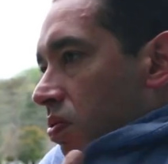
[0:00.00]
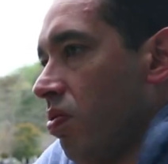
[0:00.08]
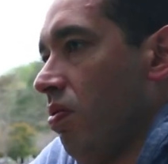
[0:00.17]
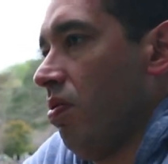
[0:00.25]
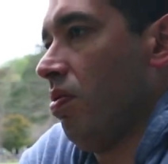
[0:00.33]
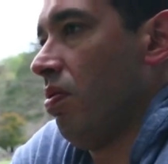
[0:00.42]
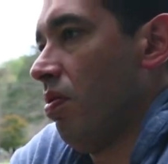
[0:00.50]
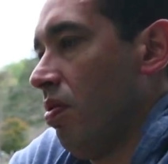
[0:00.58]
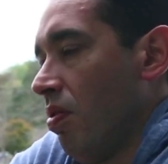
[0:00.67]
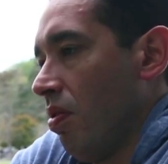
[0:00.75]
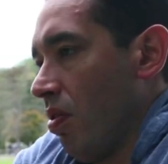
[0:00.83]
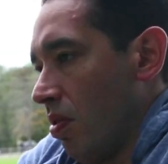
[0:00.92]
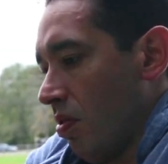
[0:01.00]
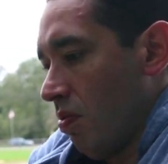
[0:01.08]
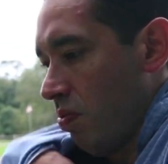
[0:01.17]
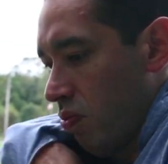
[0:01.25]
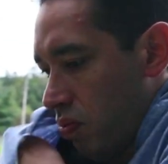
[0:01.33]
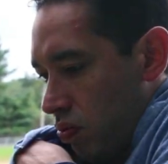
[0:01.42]
another day, another week
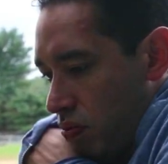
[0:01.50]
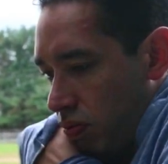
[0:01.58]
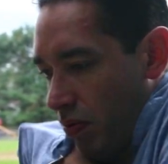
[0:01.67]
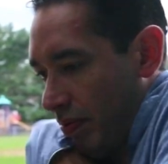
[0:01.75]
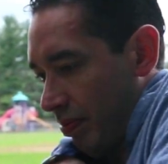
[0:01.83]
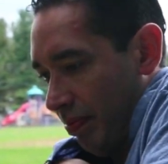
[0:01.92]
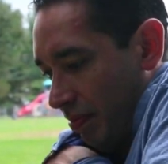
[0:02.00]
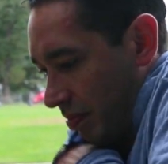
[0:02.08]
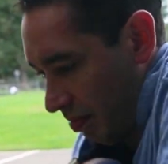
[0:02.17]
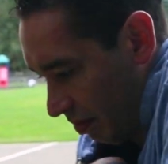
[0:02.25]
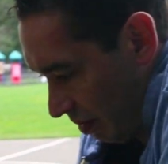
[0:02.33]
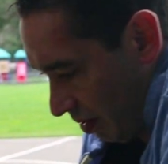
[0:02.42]
without, you know, drinking too much,